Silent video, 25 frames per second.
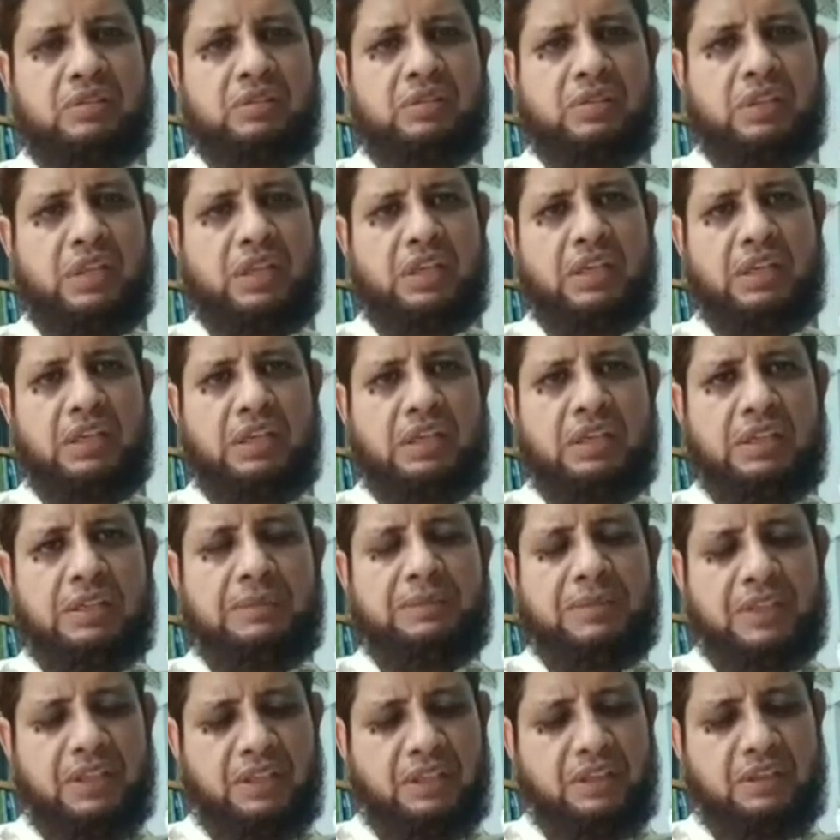that
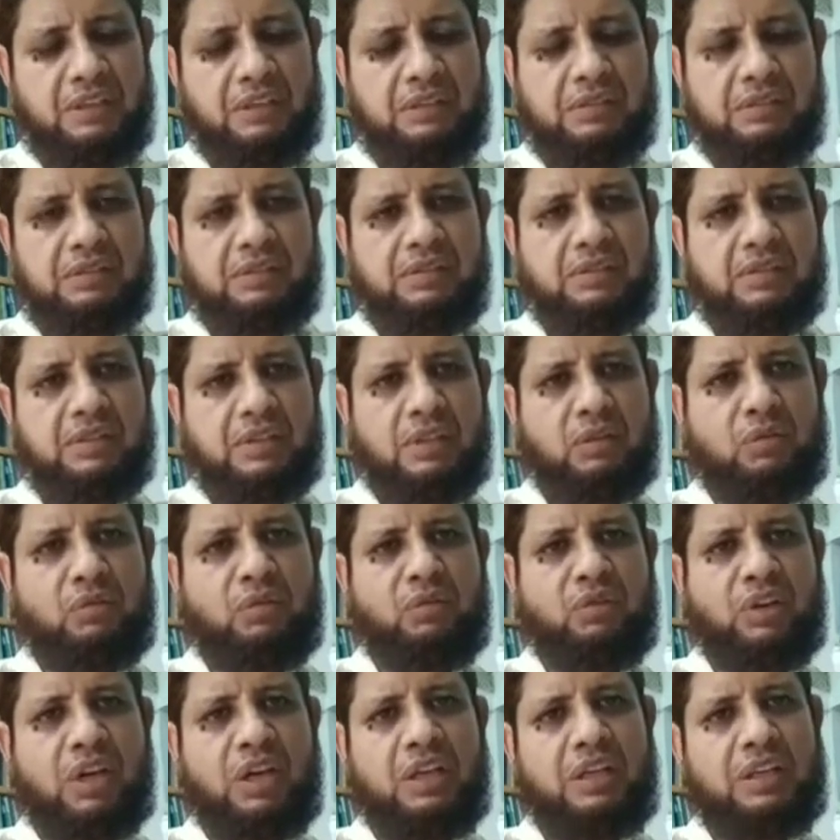lived in the
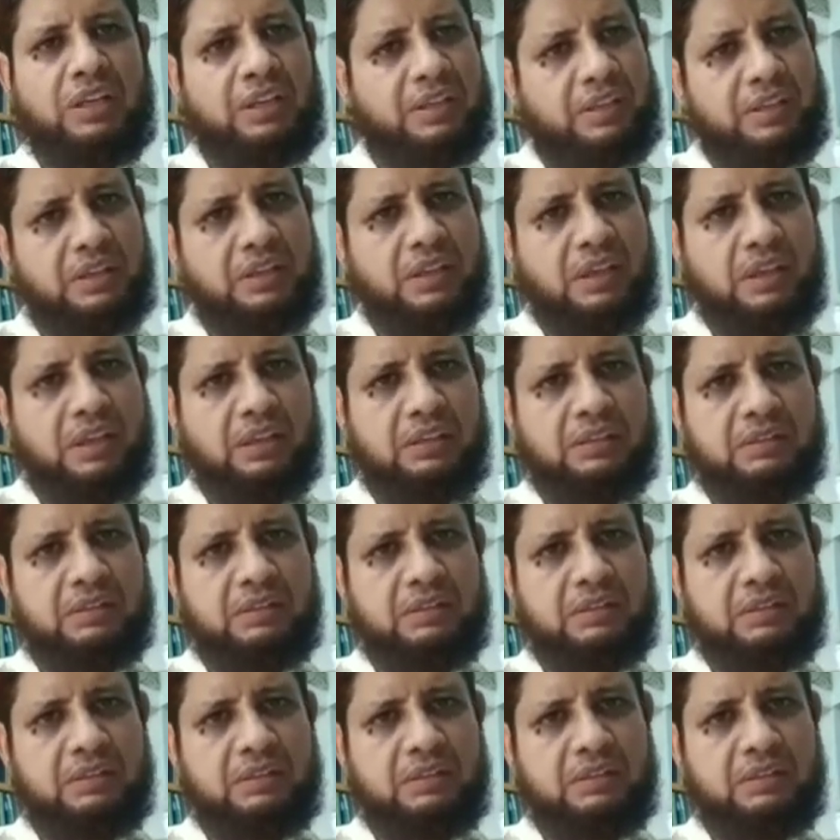rural area.